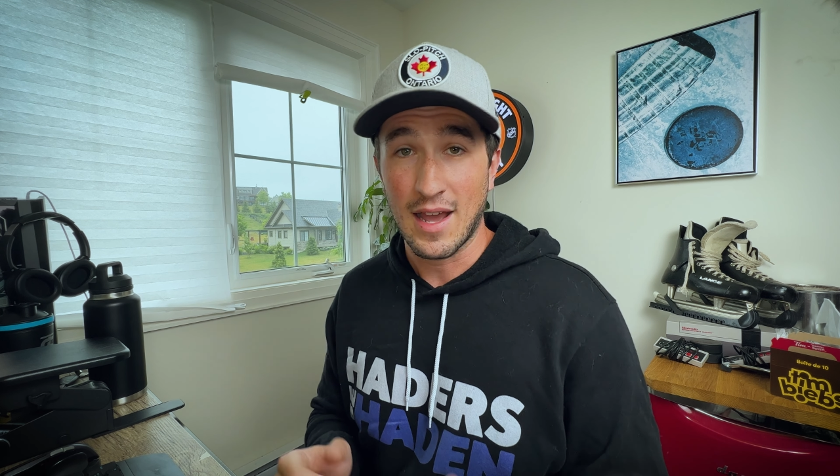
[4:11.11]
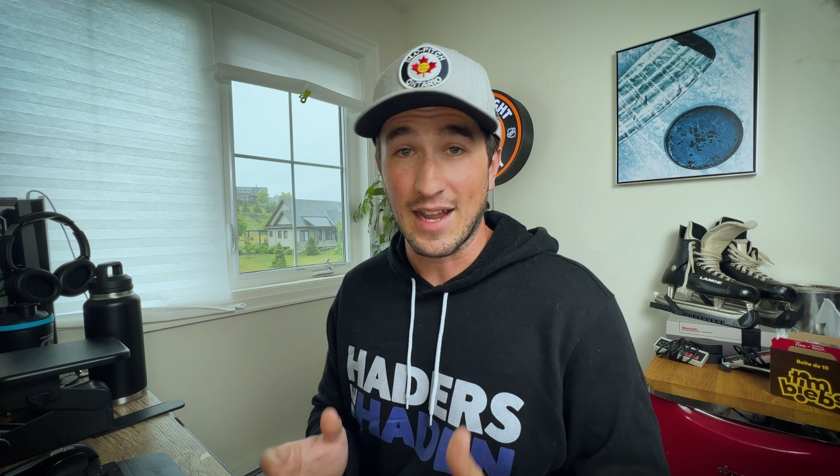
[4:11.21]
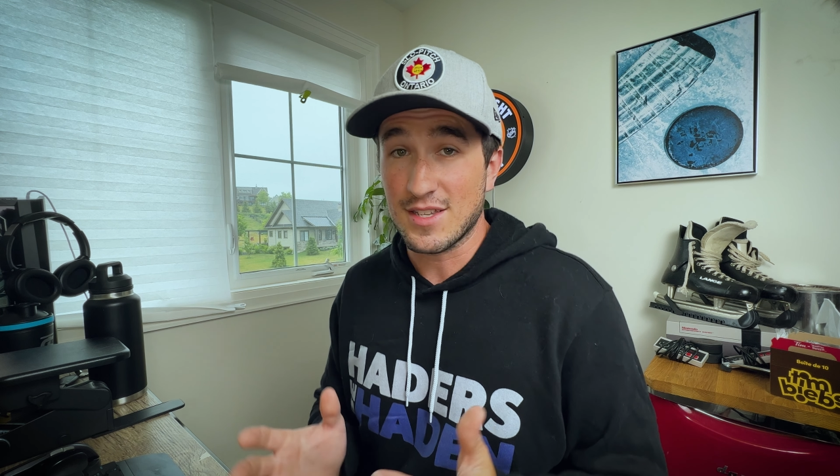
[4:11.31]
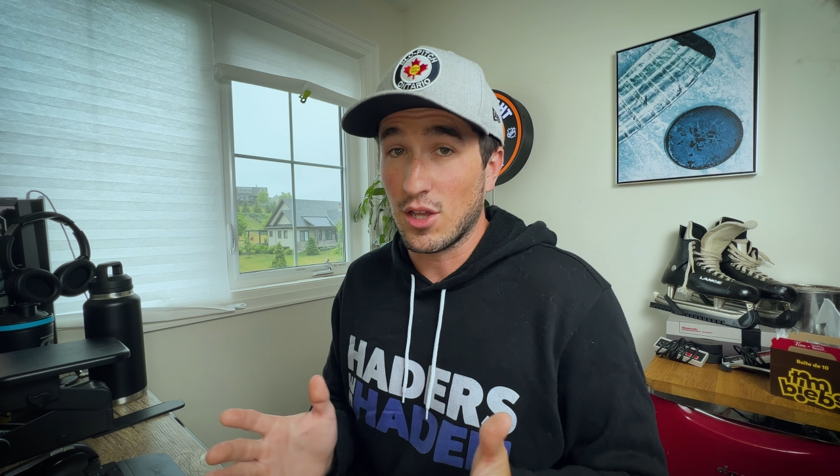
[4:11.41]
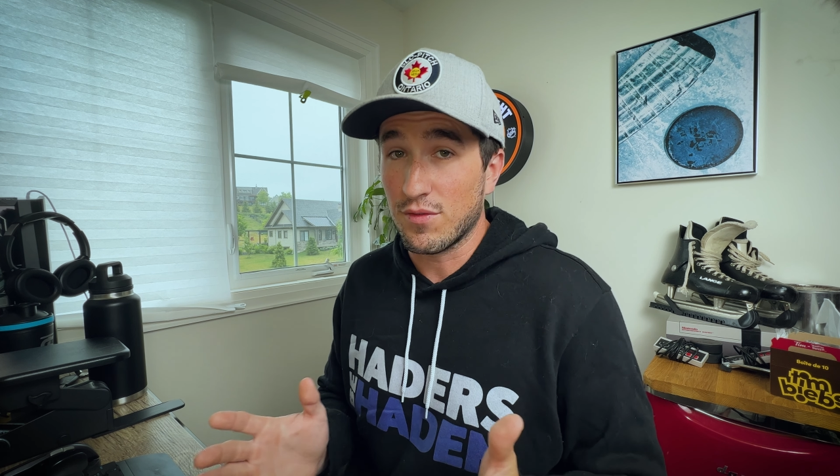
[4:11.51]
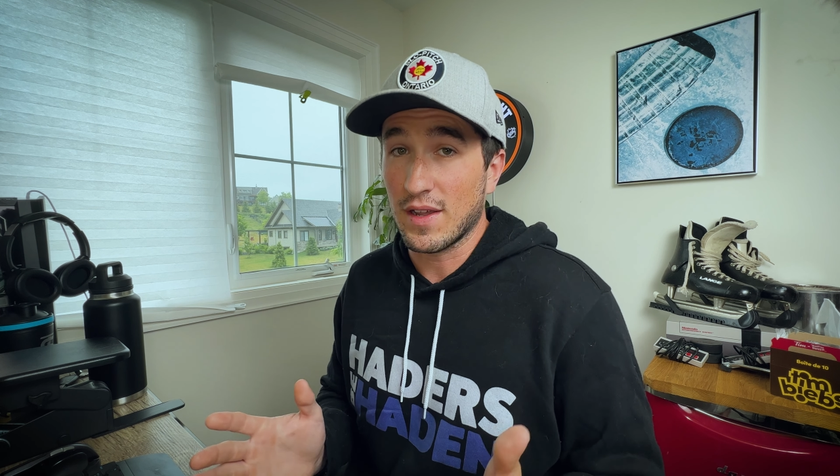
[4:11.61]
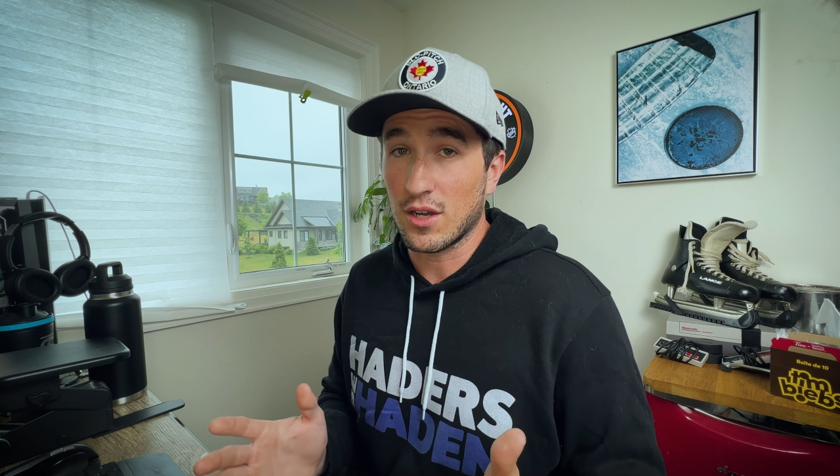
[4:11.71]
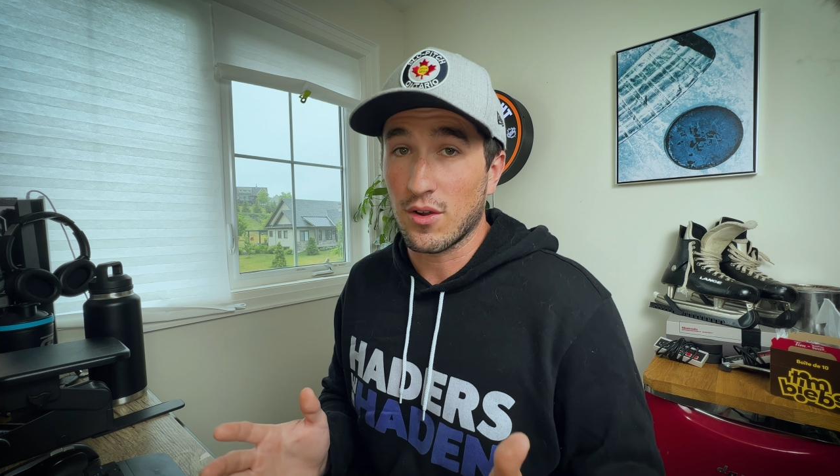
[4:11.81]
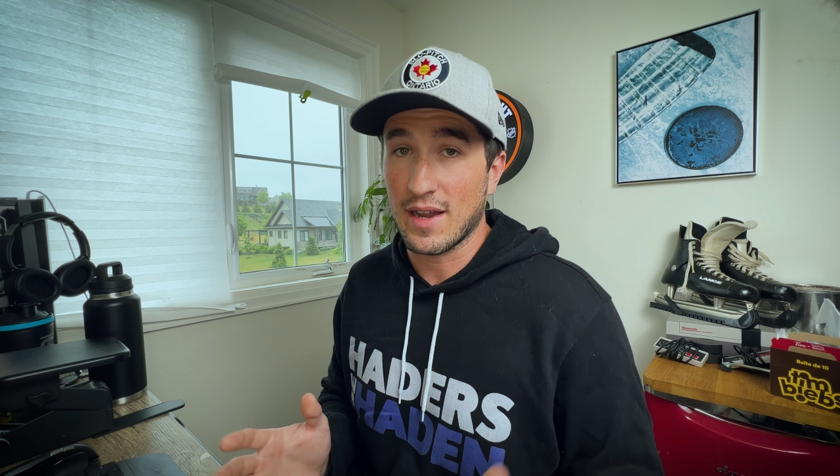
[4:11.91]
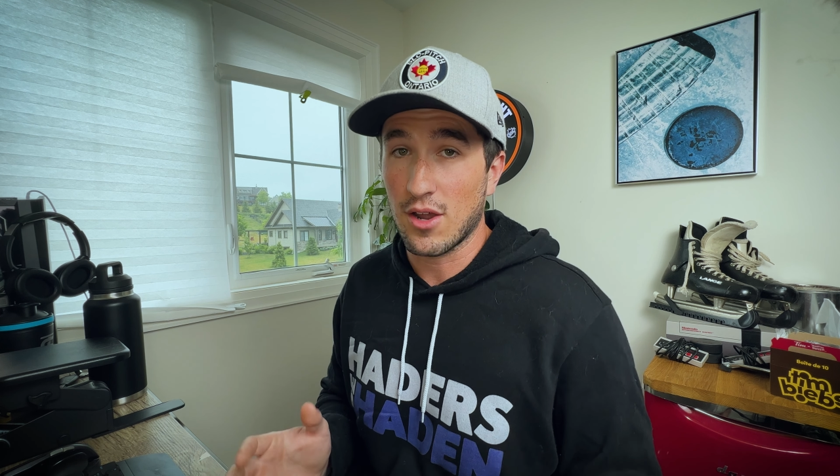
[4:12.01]
I still
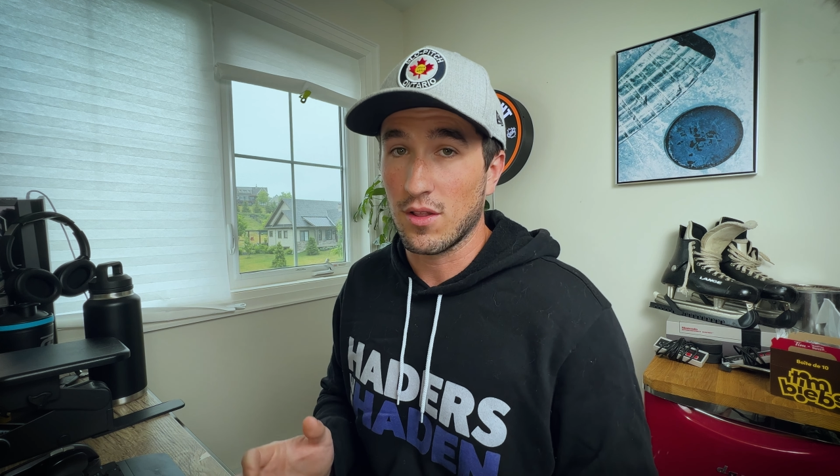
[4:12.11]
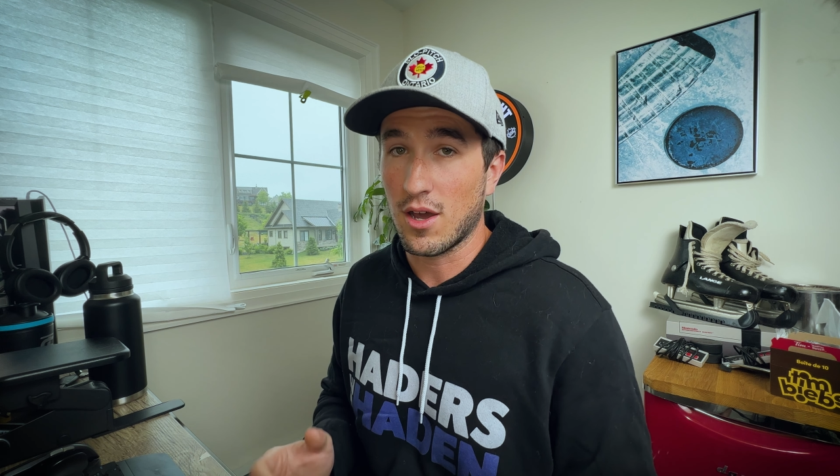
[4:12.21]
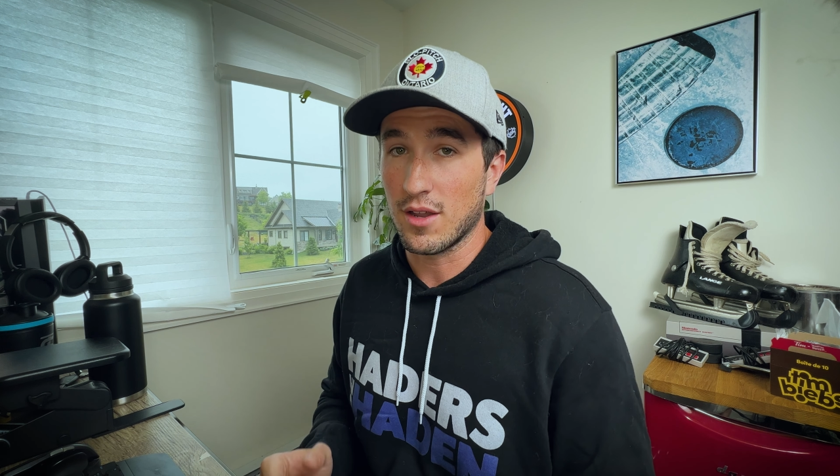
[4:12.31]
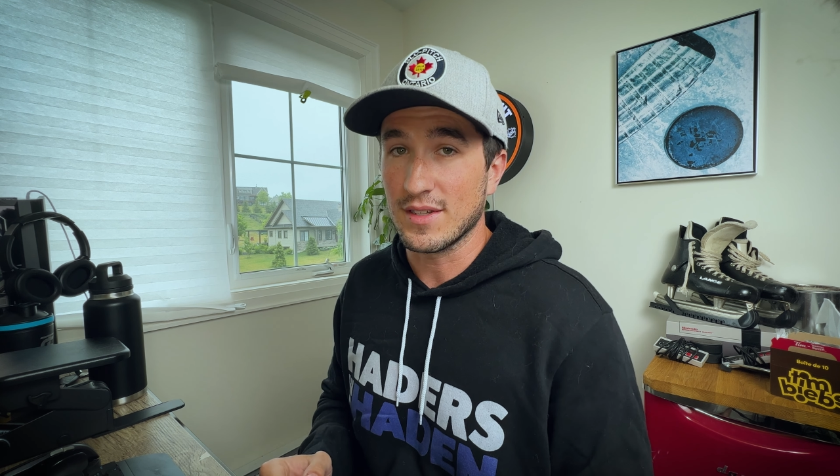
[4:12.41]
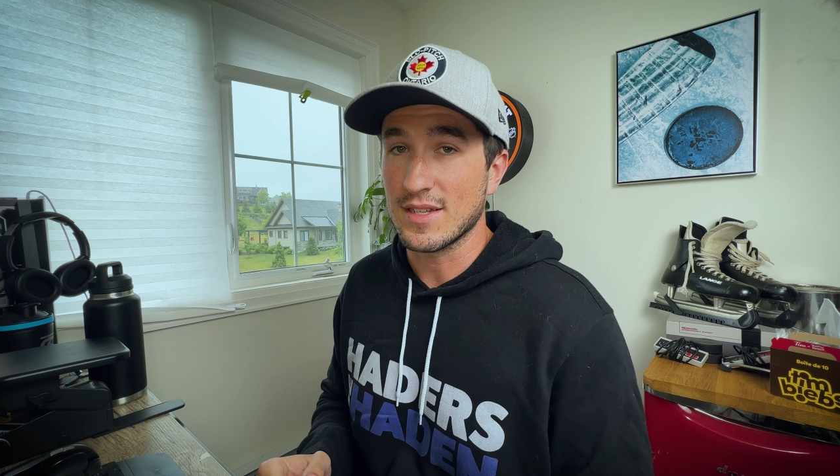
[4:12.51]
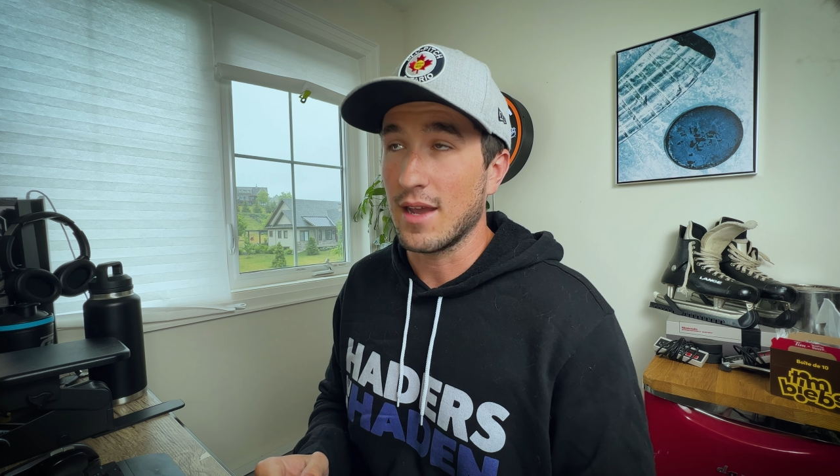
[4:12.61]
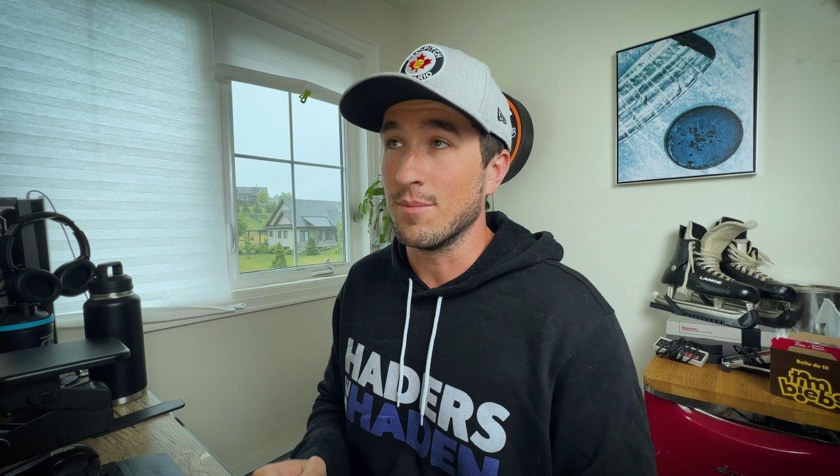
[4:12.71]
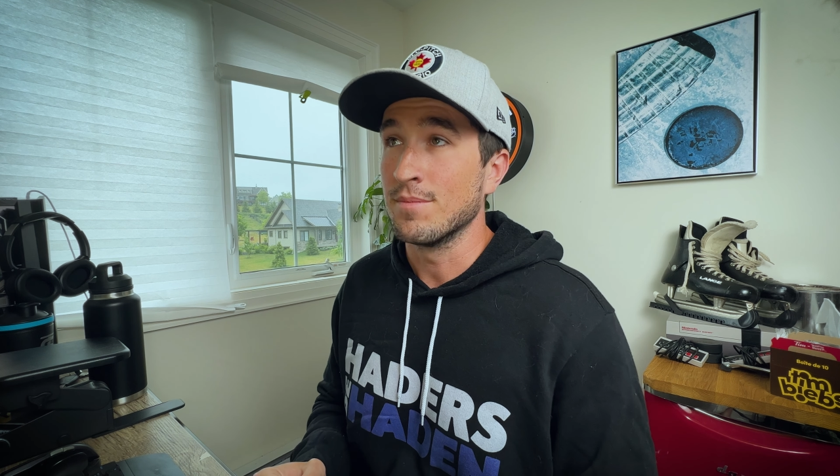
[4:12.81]
figure it out a lot of the time.